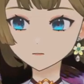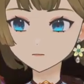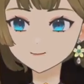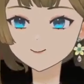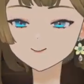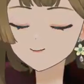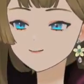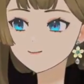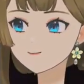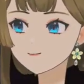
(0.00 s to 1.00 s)
Yeah.
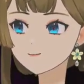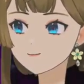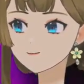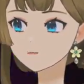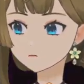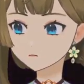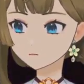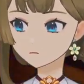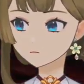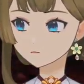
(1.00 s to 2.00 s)
Good here.
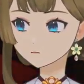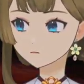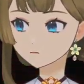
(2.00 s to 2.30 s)
Neat.